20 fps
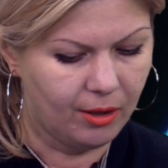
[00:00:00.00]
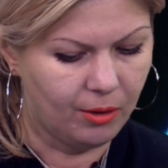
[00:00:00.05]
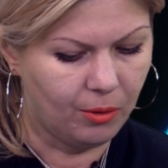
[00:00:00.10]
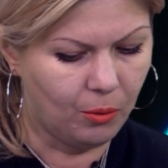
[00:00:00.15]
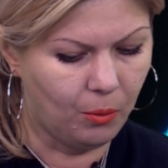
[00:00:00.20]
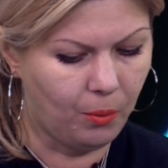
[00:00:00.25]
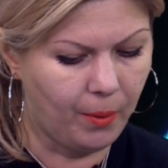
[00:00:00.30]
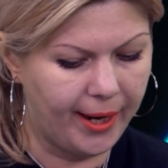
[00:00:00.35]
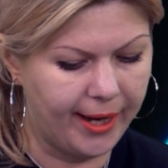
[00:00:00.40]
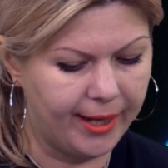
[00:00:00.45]

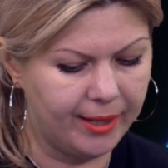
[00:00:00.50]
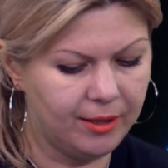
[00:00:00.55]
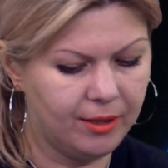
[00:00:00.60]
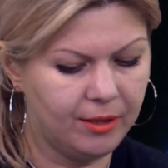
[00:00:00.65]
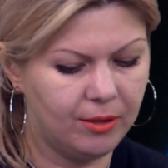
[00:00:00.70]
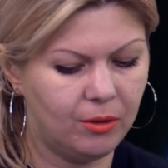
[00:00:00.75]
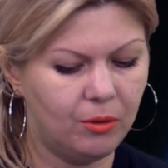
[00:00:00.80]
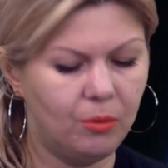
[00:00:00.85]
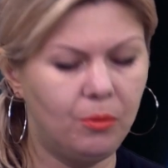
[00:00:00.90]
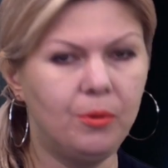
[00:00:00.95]

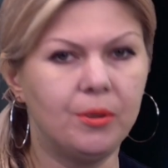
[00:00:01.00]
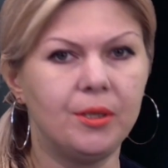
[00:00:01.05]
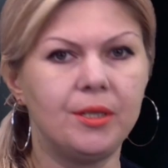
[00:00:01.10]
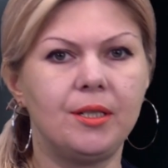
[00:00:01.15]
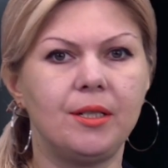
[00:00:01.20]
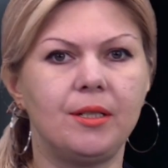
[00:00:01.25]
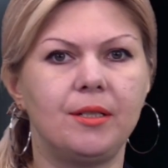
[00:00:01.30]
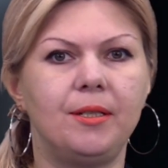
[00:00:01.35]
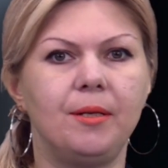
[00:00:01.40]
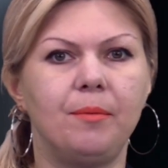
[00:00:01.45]
when
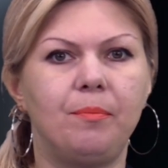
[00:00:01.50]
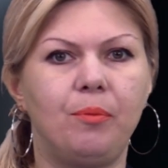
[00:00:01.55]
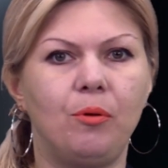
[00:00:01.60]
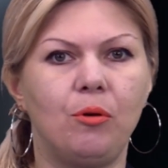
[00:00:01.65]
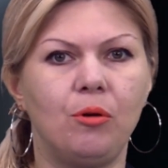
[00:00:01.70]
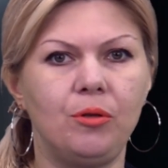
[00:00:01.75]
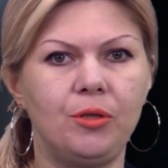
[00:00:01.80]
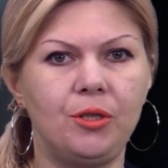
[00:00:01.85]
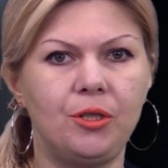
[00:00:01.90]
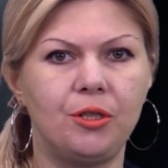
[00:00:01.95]
was the
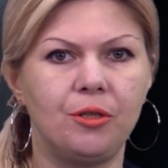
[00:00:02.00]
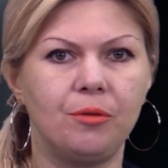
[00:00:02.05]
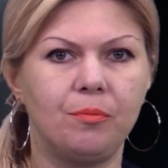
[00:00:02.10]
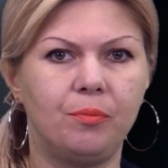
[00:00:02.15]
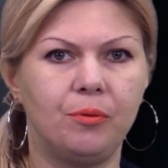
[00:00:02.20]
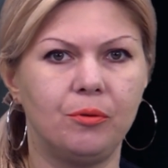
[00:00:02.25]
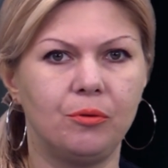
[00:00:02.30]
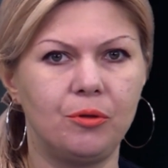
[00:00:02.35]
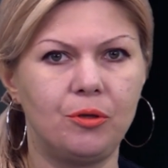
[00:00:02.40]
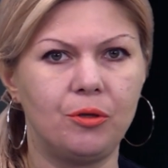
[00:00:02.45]
post
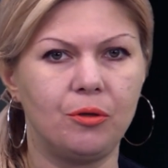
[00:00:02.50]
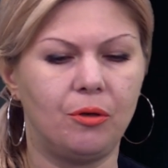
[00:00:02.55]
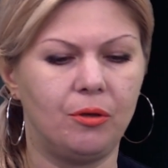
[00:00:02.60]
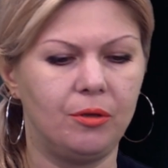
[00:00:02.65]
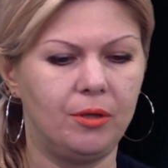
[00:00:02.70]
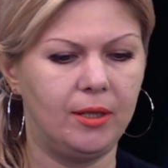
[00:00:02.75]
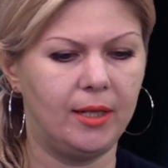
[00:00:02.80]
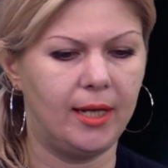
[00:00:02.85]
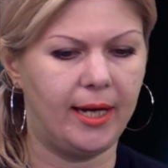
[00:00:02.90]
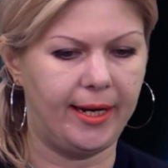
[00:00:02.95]
put
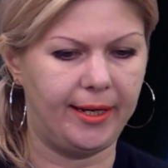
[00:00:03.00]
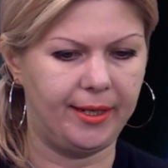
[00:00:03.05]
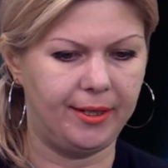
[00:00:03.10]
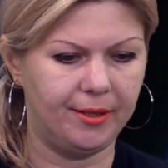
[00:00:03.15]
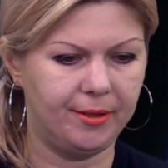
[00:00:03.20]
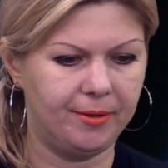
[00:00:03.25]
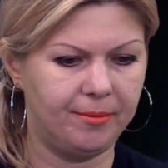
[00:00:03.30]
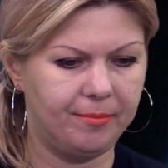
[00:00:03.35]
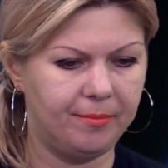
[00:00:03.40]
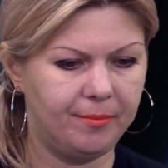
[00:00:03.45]

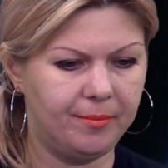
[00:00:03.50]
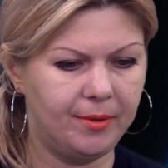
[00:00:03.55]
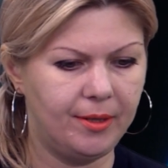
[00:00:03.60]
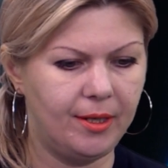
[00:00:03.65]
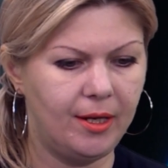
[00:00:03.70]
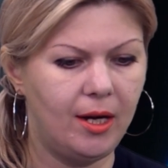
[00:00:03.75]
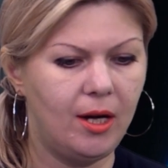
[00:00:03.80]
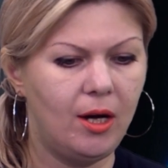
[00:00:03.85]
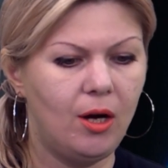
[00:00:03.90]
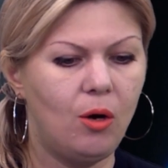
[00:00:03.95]
online?
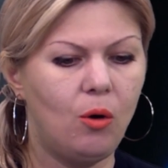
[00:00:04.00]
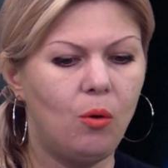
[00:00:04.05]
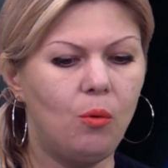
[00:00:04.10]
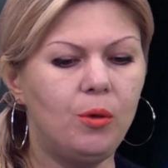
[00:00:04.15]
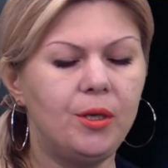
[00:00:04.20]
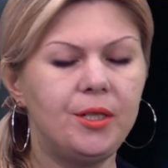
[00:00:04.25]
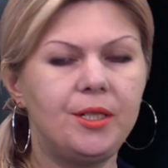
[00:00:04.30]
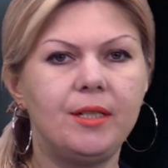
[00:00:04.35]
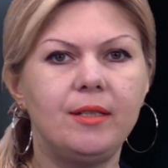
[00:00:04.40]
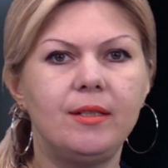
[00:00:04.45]

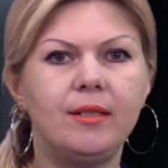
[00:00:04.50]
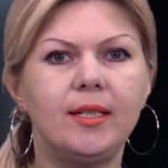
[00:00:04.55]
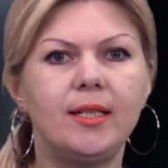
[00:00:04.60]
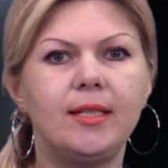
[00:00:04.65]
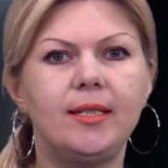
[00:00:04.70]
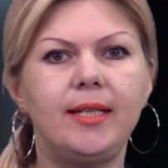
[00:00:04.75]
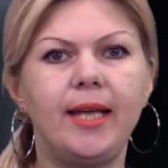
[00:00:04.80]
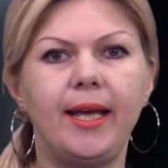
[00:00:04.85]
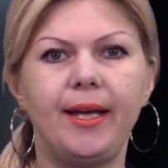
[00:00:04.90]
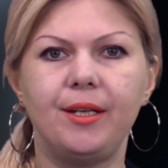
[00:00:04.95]
What is the
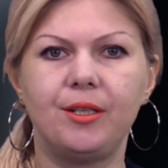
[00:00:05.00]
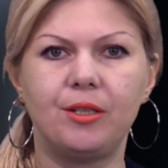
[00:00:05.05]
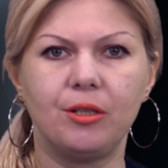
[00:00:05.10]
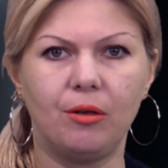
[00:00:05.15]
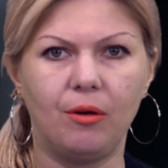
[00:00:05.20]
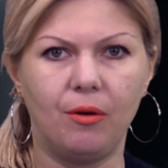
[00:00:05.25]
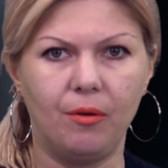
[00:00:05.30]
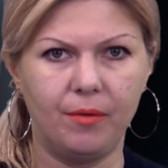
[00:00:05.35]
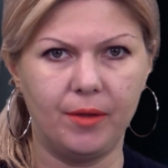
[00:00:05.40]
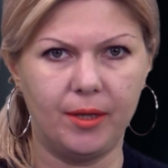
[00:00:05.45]
date
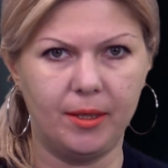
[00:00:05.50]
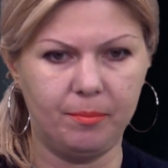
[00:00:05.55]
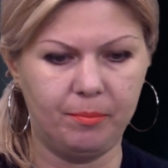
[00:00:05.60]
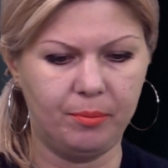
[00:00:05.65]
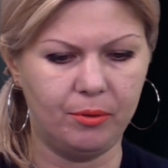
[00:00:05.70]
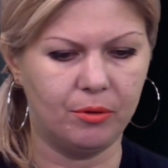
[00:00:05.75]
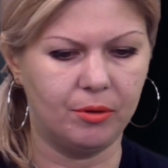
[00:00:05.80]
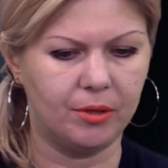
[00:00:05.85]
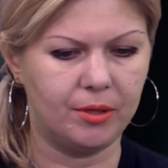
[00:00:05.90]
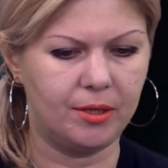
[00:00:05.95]
on the
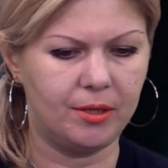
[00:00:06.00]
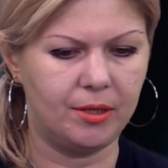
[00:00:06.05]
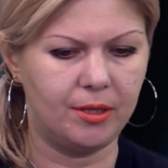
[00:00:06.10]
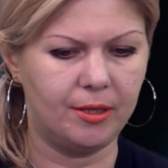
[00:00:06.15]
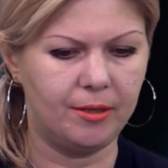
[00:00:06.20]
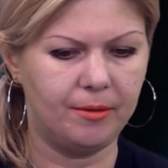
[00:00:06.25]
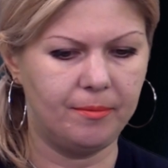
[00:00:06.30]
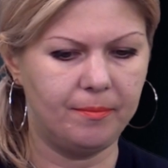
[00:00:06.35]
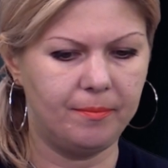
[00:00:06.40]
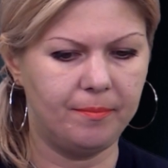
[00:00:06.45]

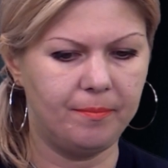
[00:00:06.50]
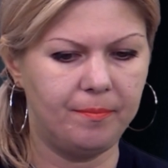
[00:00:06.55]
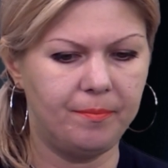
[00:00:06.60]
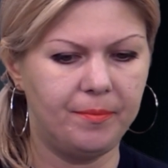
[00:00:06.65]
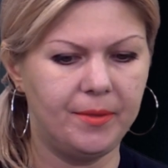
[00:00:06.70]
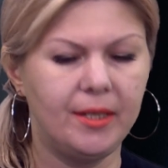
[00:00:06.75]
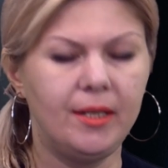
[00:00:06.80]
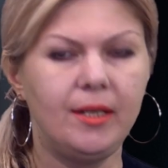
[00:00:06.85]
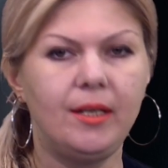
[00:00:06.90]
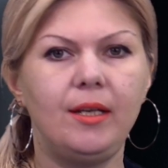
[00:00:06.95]
post?
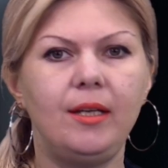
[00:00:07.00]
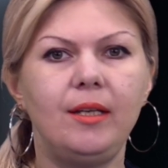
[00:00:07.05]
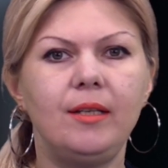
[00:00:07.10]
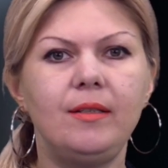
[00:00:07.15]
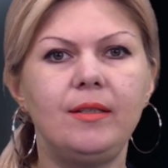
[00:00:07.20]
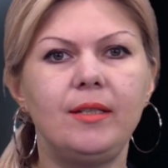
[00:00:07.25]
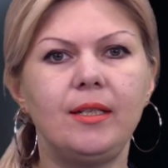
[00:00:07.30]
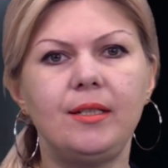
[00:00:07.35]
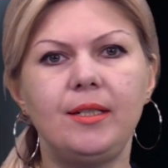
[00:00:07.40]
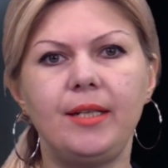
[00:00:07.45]

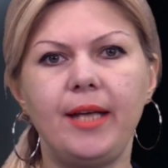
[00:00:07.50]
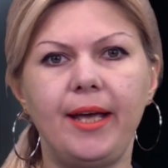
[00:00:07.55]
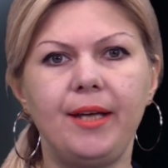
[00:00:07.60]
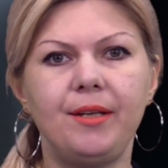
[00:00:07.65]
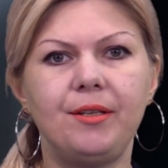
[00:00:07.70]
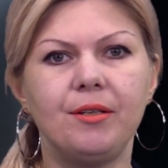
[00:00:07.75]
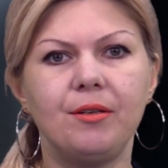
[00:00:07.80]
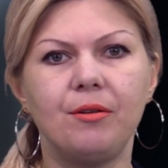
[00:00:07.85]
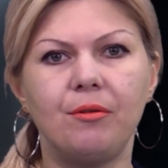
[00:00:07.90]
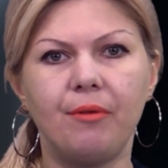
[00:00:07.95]
Is the
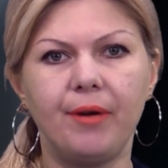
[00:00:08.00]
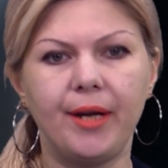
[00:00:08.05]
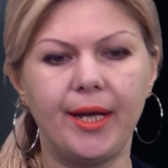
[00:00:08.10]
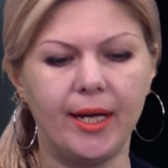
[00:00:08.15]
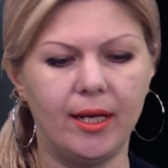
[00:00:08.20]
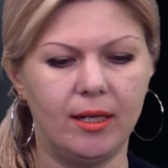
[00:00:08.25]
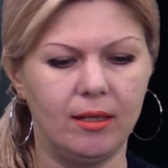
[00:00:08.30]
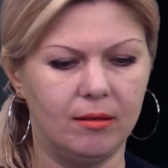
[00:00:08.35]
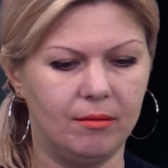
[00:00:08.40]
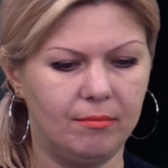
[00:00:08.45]
date
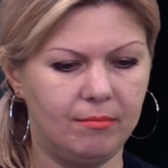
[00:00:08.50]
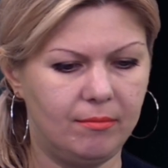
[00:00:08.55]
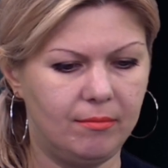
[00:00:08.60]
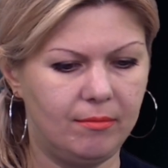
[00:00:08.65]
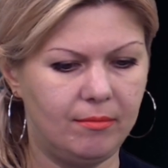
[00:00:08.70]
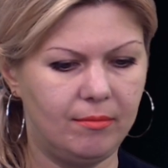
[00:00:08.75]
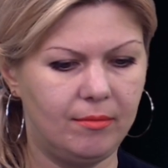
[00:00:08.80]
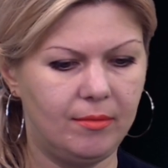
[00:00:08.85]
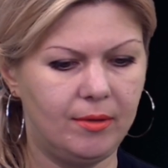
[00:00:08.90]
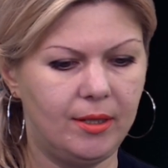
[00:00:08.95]
real?
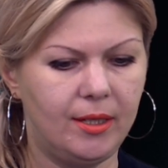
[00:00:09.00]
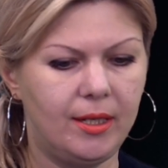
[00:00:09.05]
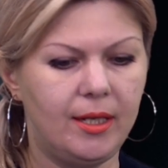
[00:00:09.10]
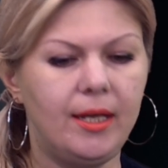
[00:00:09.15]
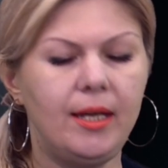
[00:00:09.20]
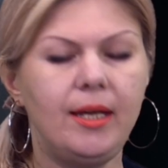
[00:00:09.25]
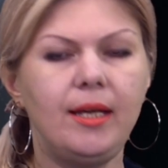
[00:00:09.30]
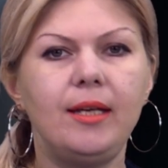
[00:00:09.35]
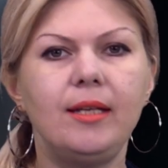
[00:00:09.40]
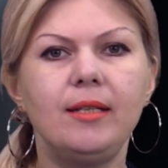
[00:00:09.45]

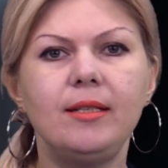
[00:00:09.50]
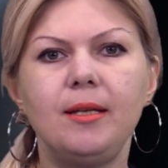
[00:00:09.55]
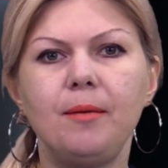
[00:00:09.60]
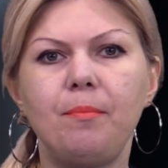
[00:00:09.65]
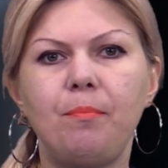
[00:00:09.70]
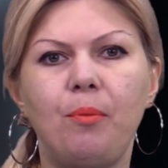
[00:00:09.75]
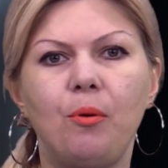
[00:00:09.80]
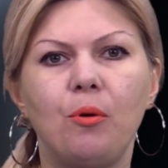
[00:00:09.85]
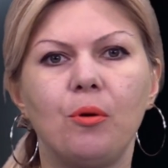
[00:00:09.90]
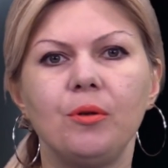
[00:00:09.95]
Is the
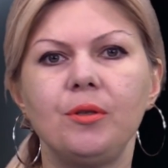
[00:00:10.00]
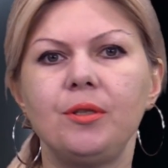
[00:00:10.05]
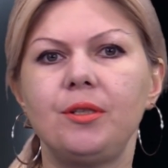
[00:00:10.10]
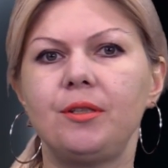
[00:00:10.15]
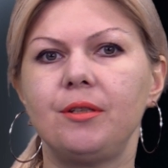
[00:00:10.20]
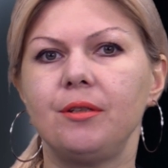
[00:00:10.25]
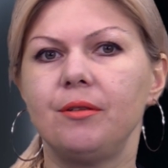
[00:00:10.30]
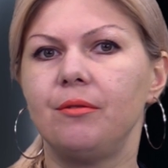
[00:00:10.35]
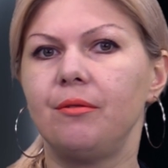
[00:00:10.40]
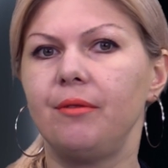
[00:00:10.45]

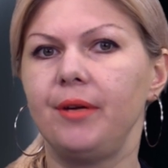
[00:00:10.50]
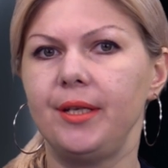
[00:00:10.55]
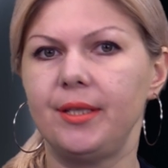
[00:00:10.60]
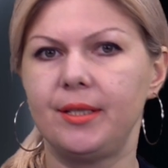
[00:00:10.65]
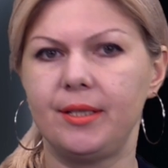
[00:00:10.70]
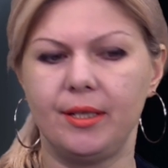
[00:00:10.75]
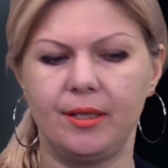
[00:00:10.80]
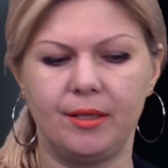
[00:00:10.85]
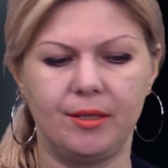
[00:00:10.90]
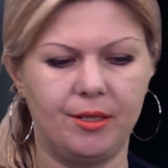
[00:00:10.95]
post
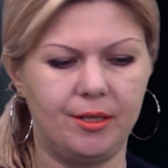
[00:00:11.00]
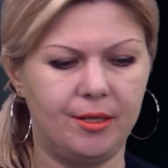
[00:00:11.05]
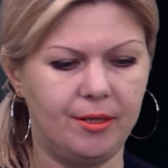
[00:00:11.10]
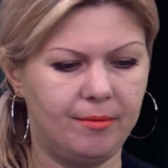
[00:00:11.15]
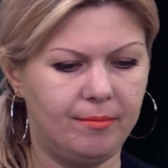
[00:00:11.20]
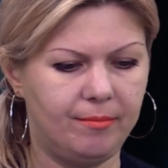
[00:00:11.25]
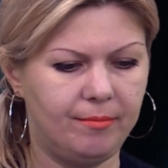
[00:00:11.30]
recent?